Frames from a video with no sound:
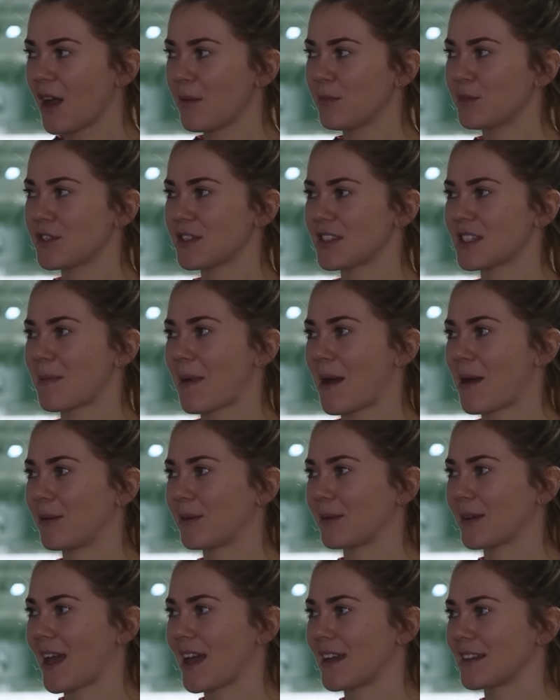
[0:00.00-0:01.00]
I'm just
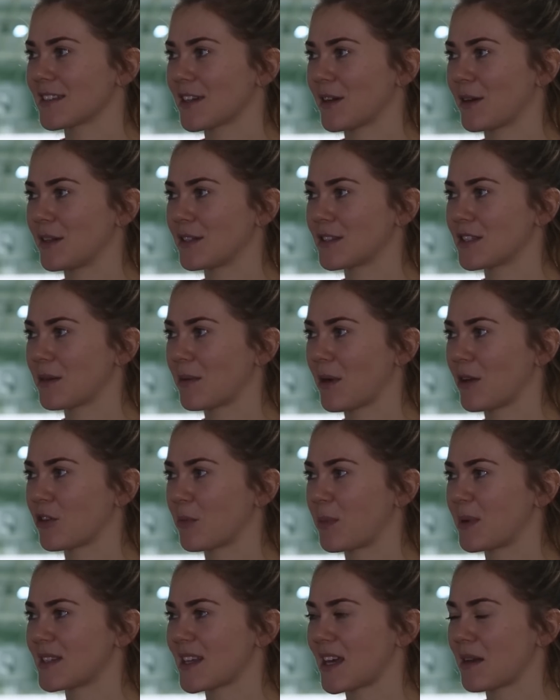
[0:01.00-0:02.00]
about getting to
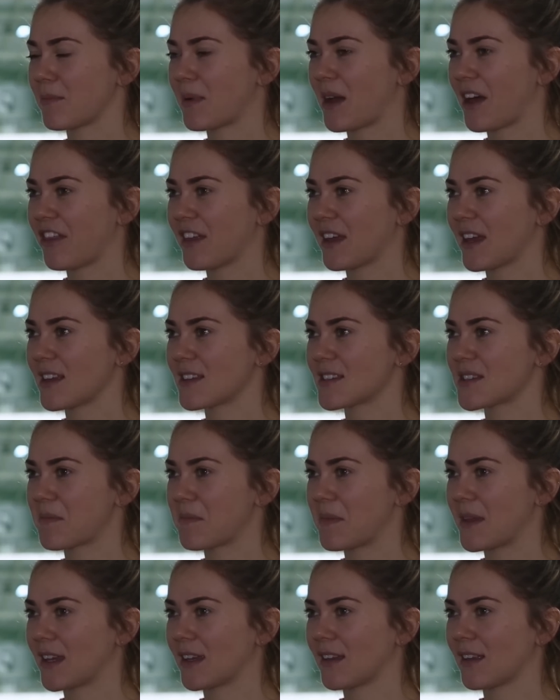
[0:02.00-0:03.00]
100%, but I think it's
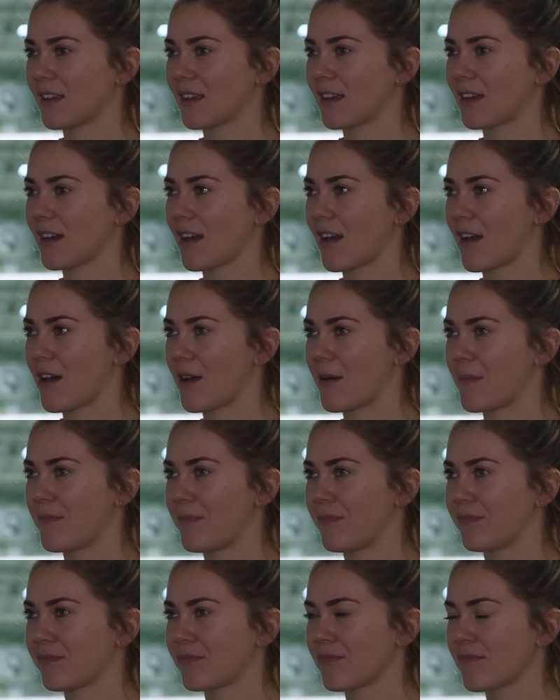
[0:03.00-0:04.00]
something.
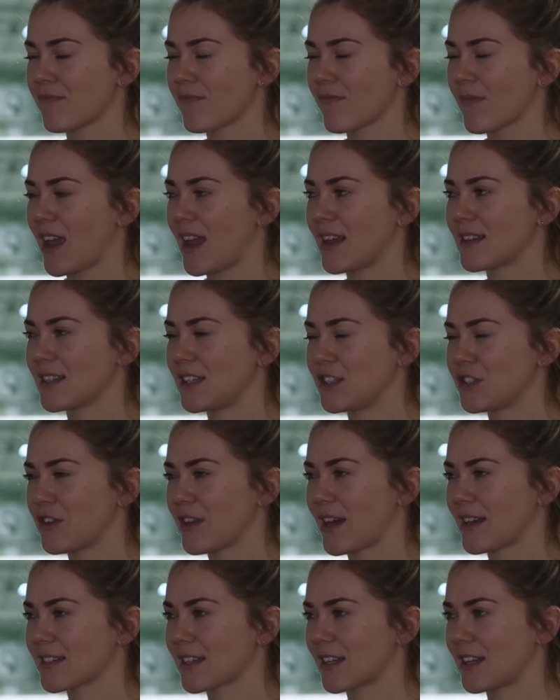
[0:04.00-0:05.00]
Um, it's an
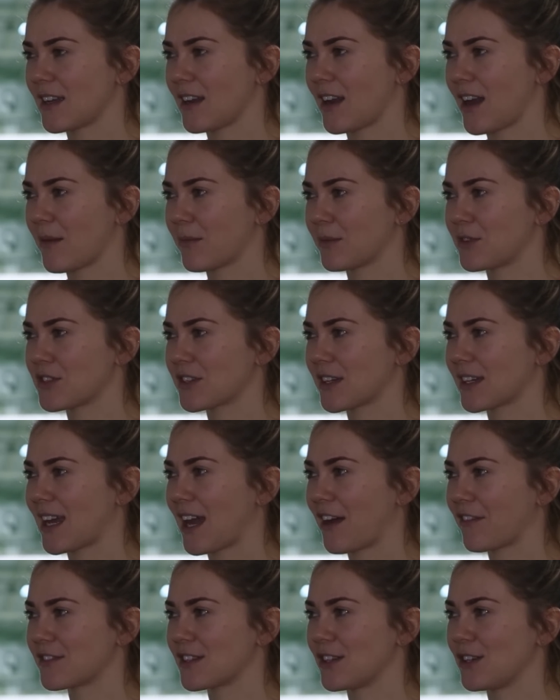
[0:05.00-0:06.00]
injury that's gonna like I'm just gonna
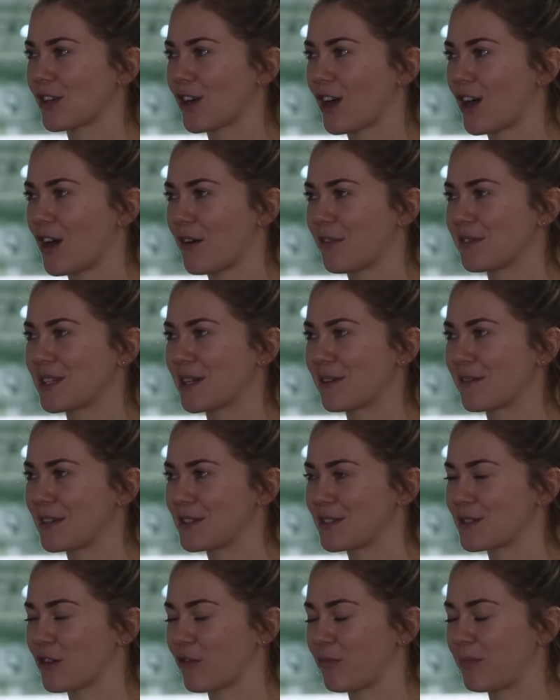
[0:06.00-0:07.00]
have to look after
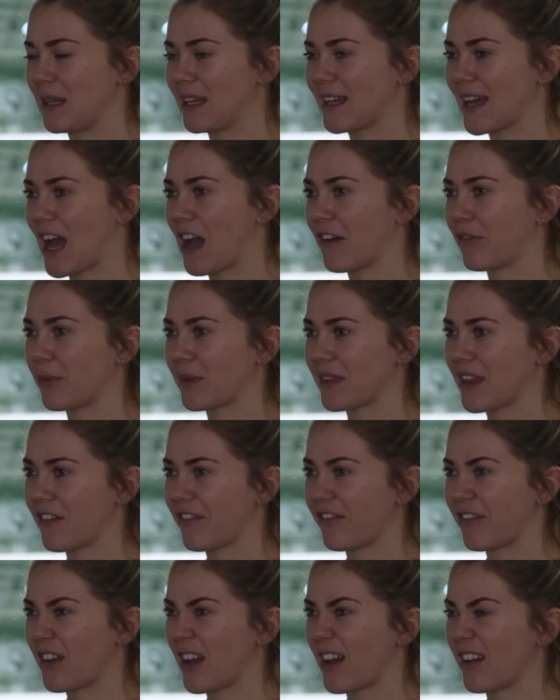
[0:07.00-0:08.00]
and sort of be careful with
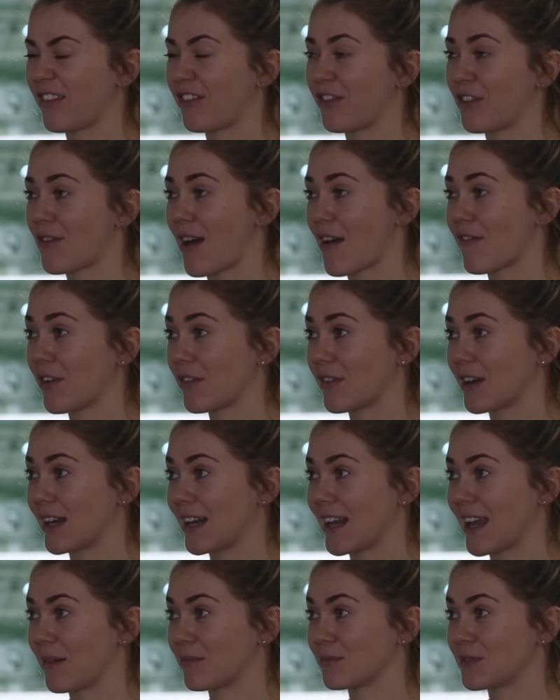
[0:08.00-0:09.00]
it for forever.
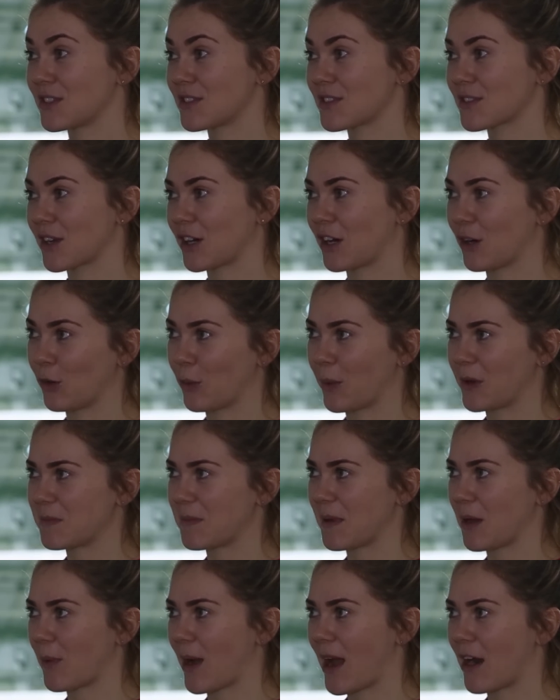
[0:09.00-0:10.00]
Really, I'm just gonna always
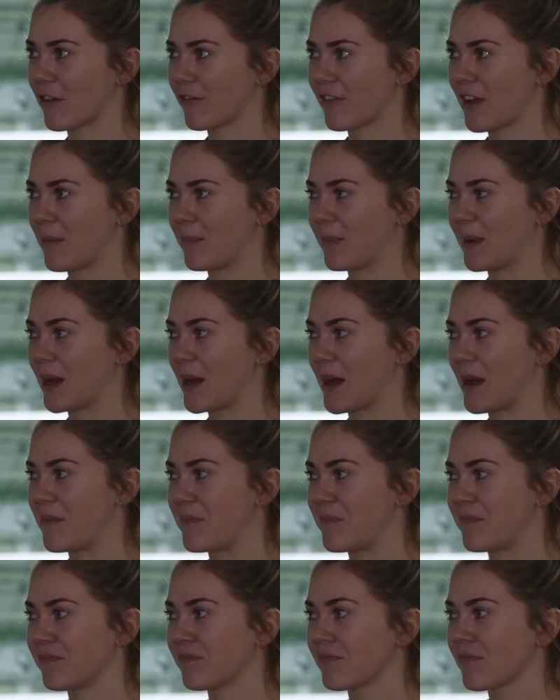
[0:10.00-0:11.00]
be aware of it, but.
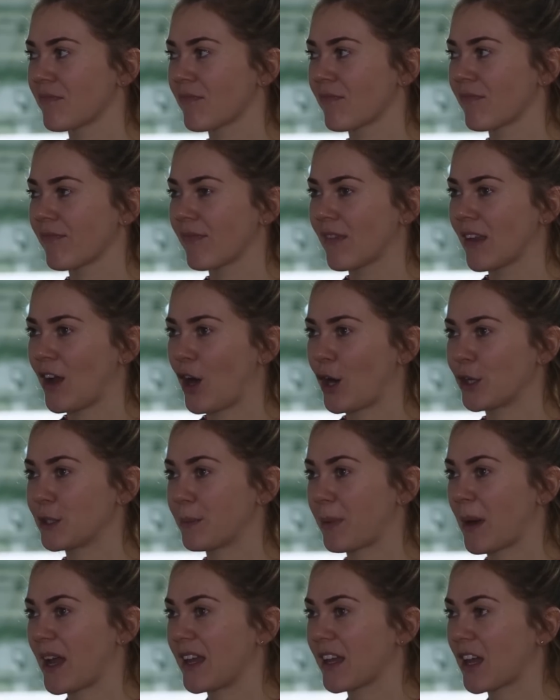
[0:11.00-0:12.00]
Um, on
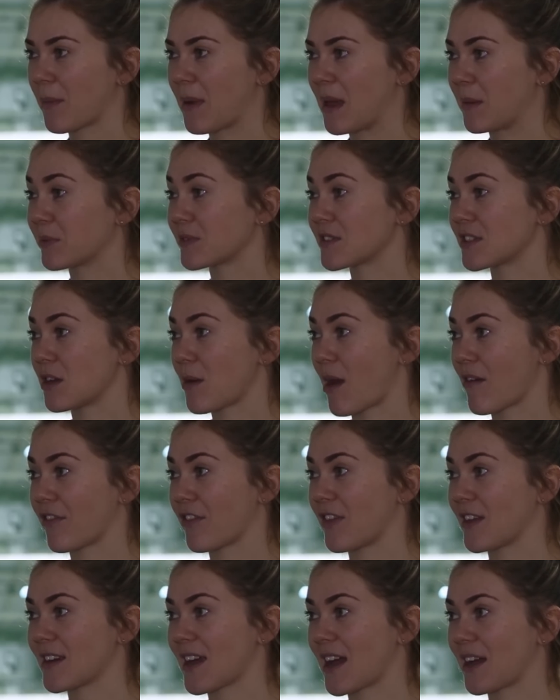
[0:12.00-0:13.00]
the bike, I'm able to do
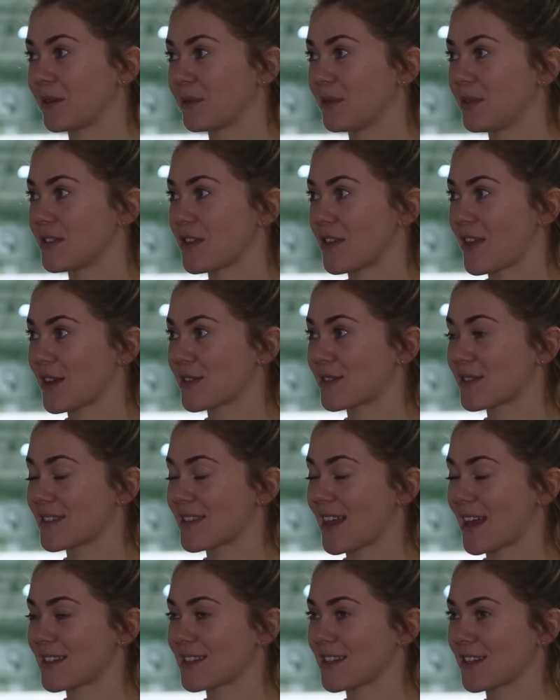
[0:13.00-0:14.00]
everything now, so that's
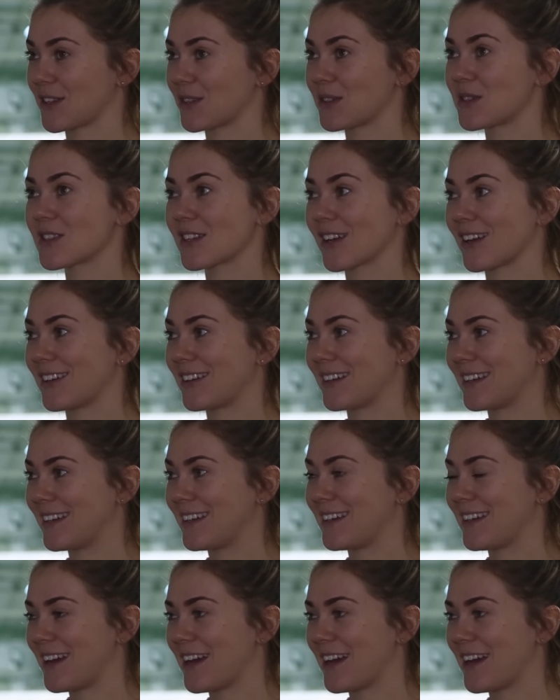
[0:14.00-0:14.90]
that's a good start.